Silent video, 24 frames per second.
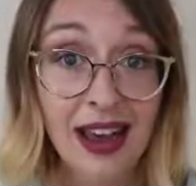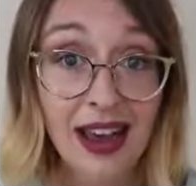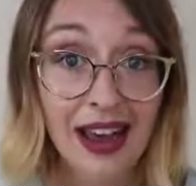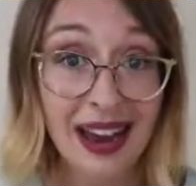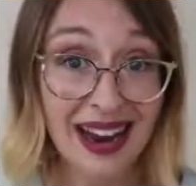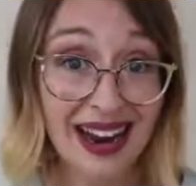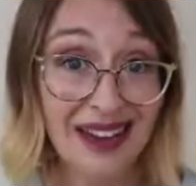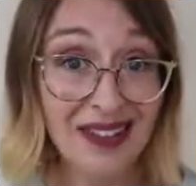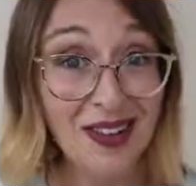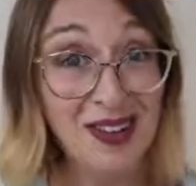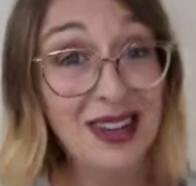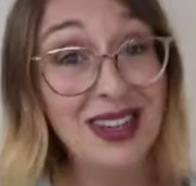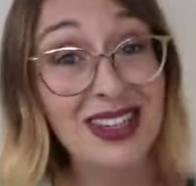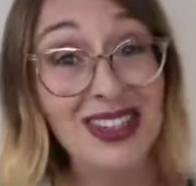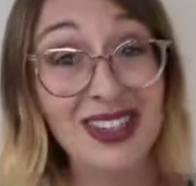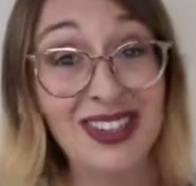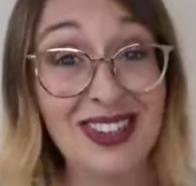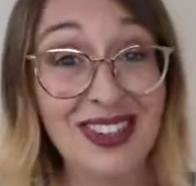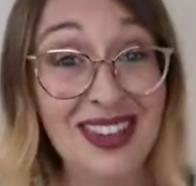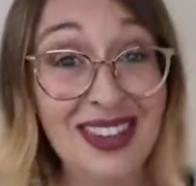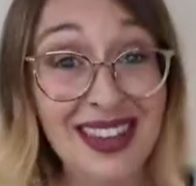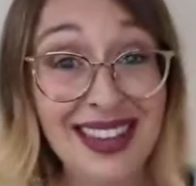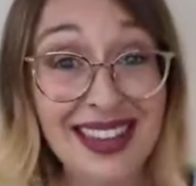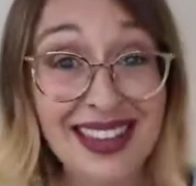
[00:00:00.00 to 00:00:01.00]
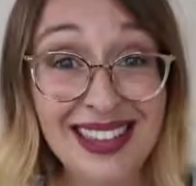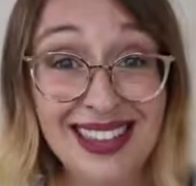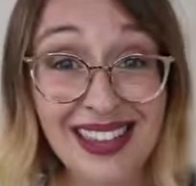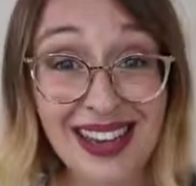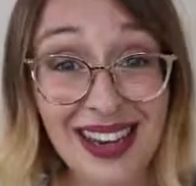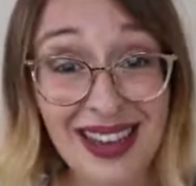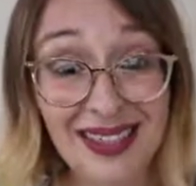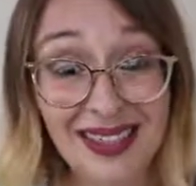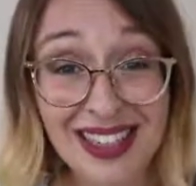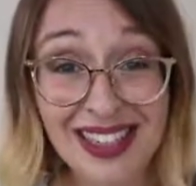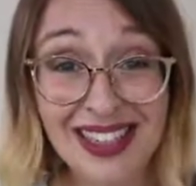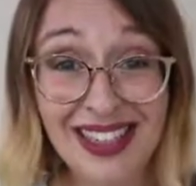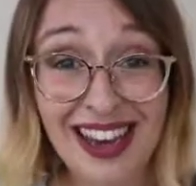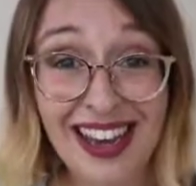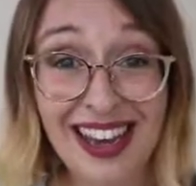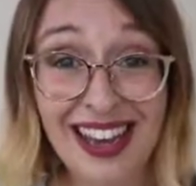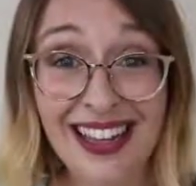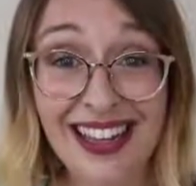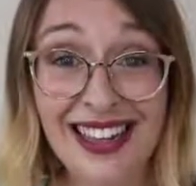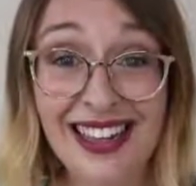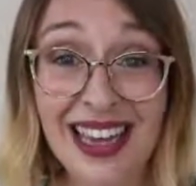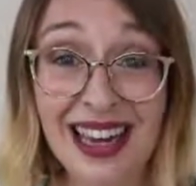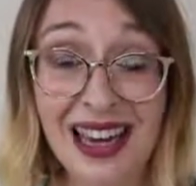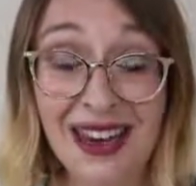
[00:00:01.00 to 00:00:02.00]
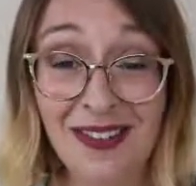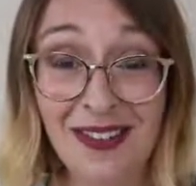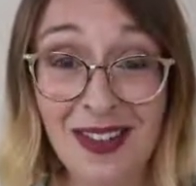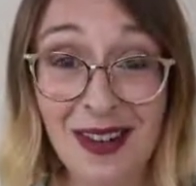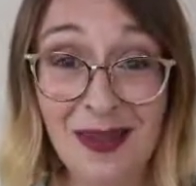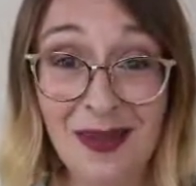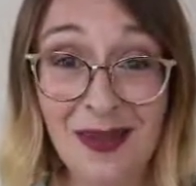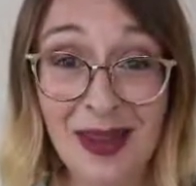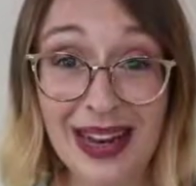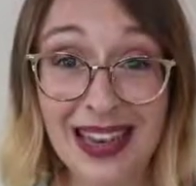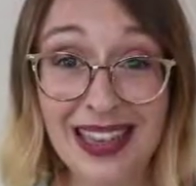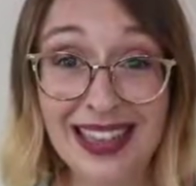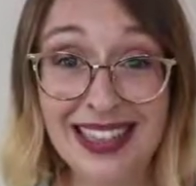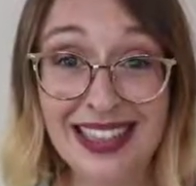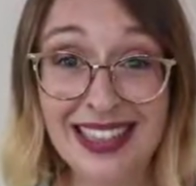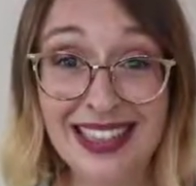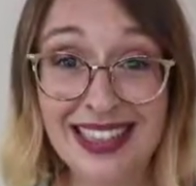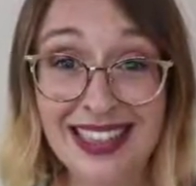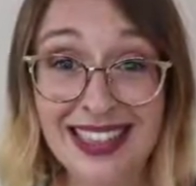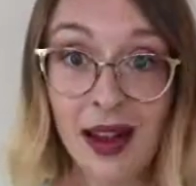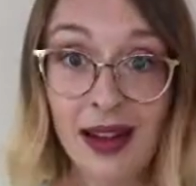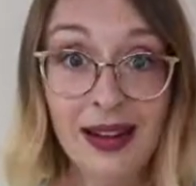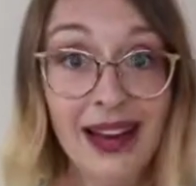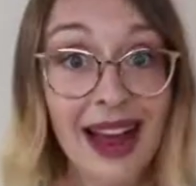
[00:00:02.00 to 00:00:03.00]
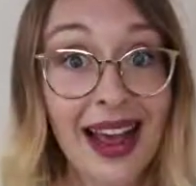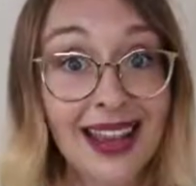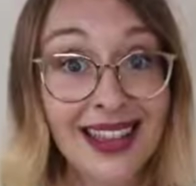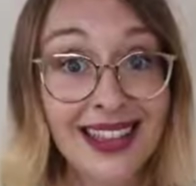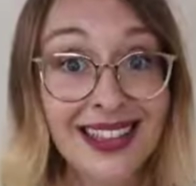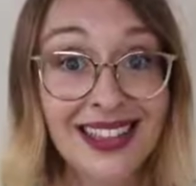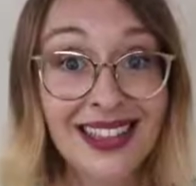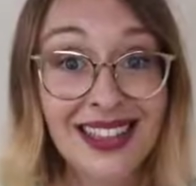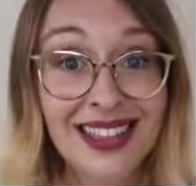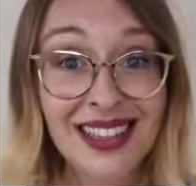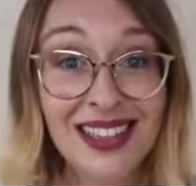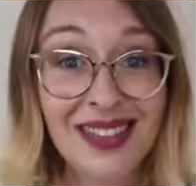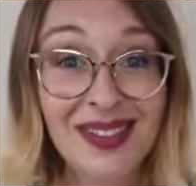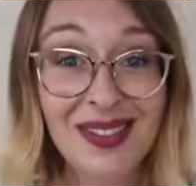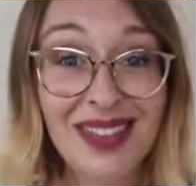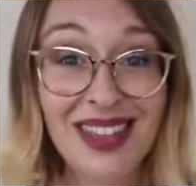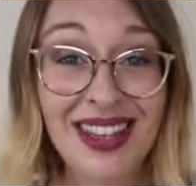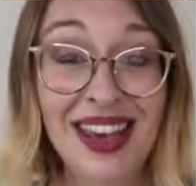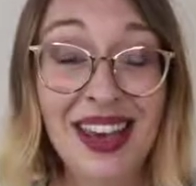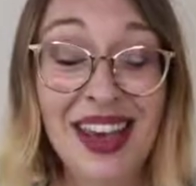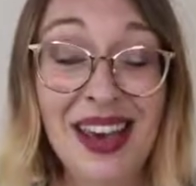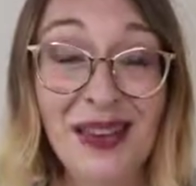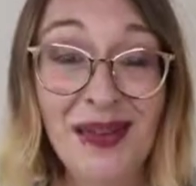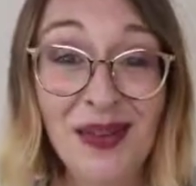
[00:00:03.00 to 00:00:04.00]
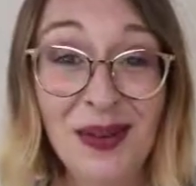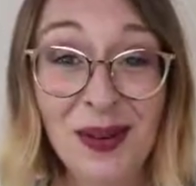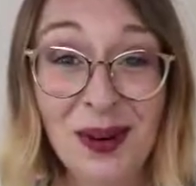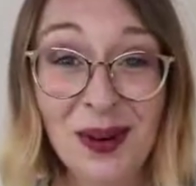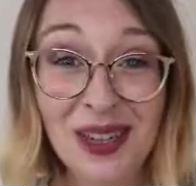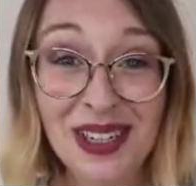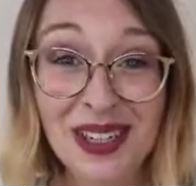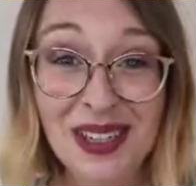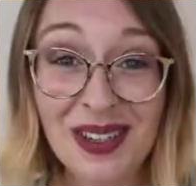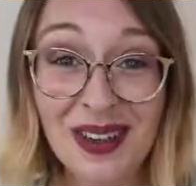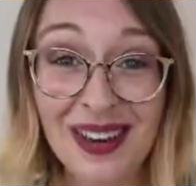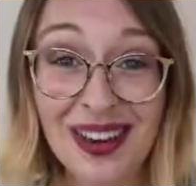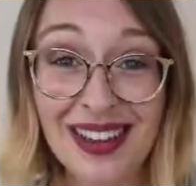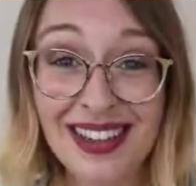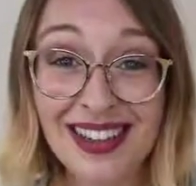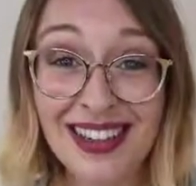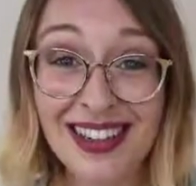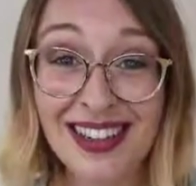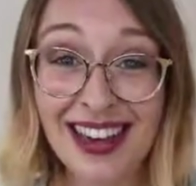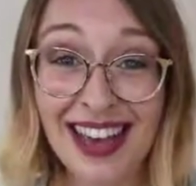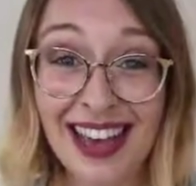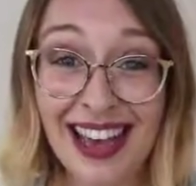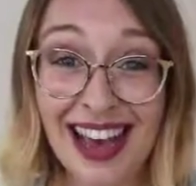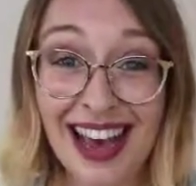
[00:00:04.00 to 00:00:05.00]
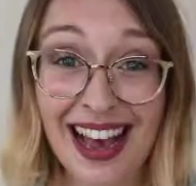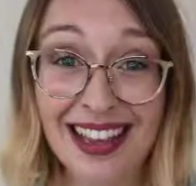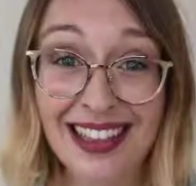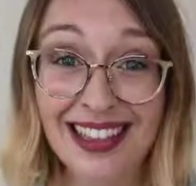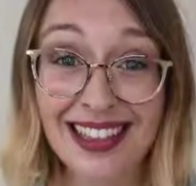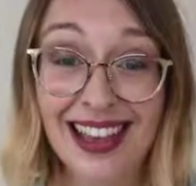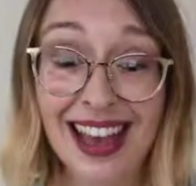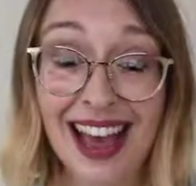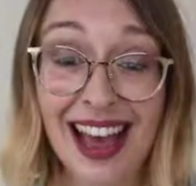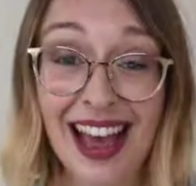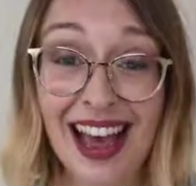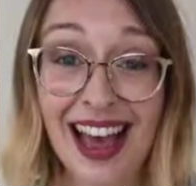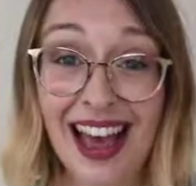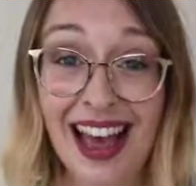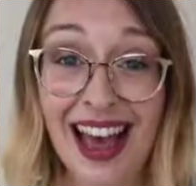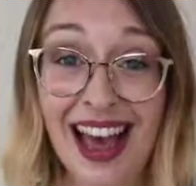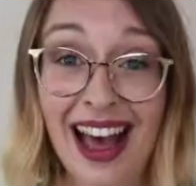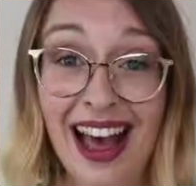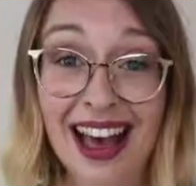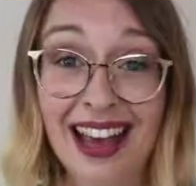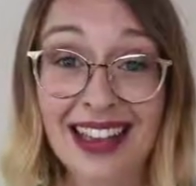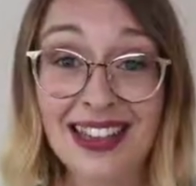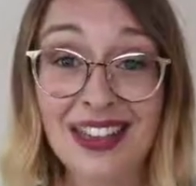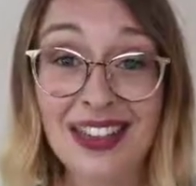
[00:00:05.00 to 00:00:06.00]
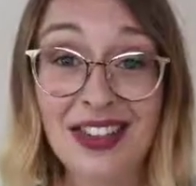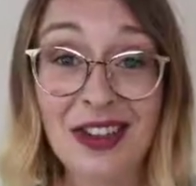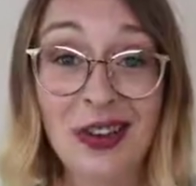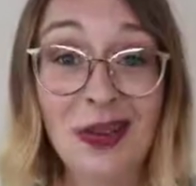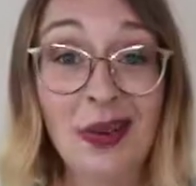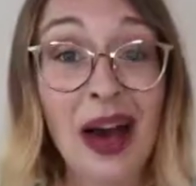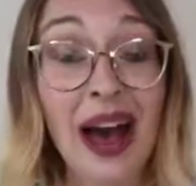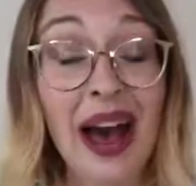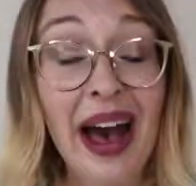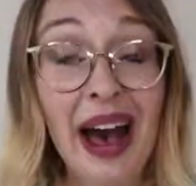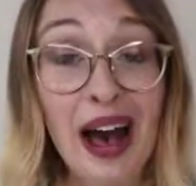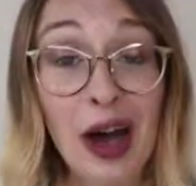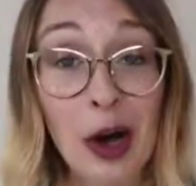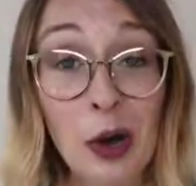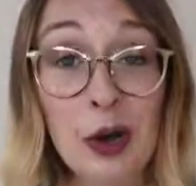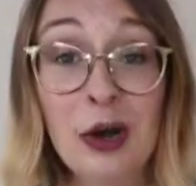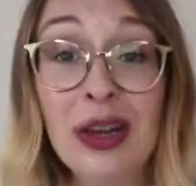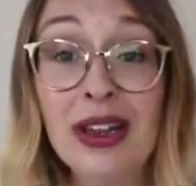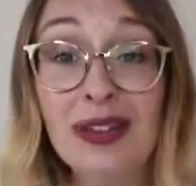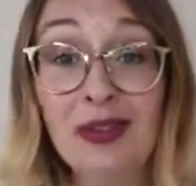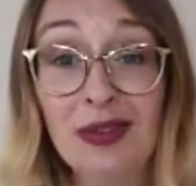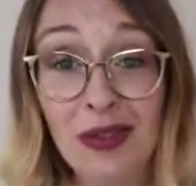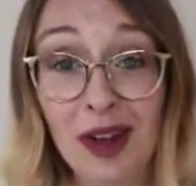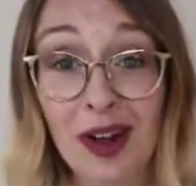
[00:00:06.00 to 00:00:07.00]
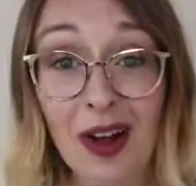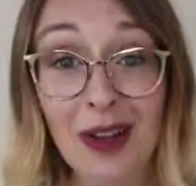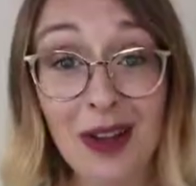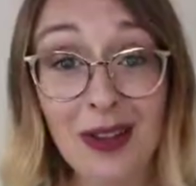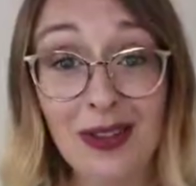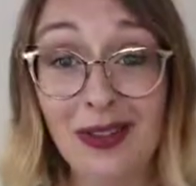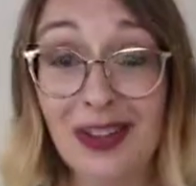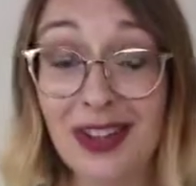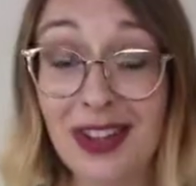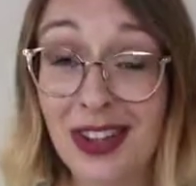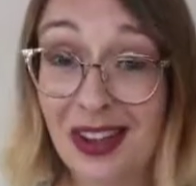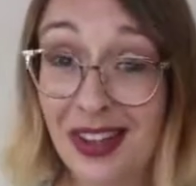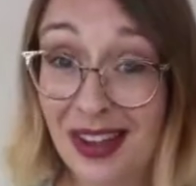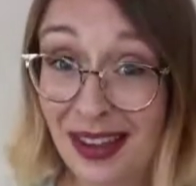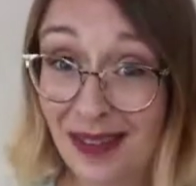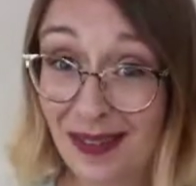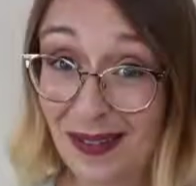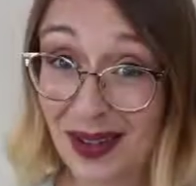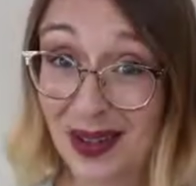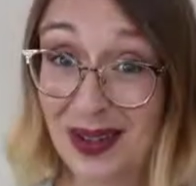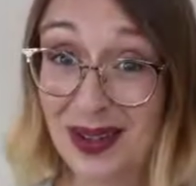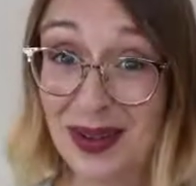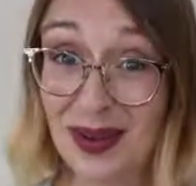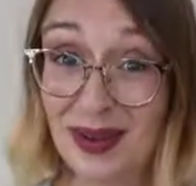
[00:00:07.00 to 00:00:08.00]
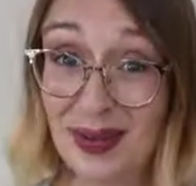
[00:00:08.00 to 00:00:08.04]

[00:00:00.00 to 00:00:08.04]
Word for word: Again, I'm going to touch on these types of diets in a few minutes. Next comes the important question, I guess, as to how involved they want to